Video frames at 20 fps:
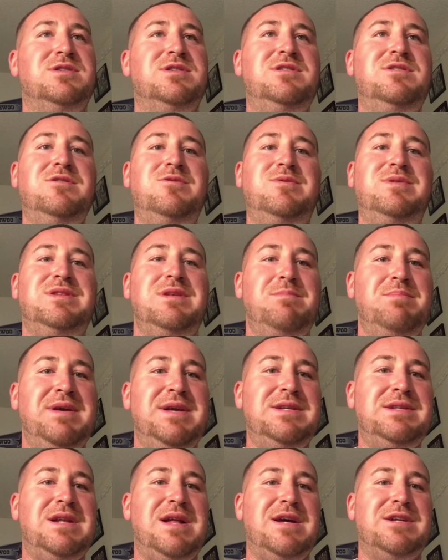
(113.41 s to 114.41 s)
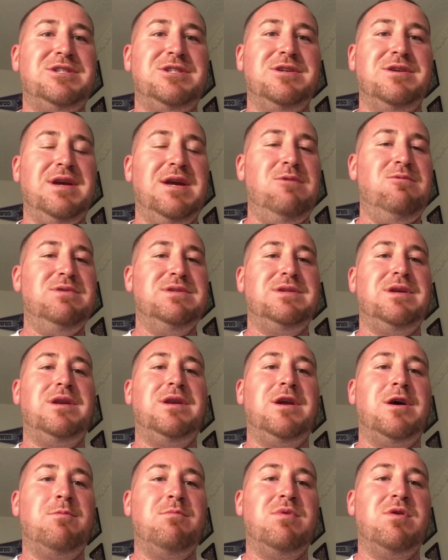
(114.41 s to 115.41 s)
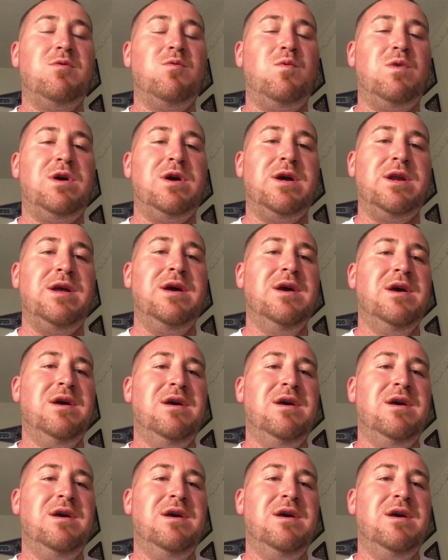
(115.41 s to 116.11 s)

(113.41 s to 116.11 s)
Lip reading: This dude was a beast last year. He was the #1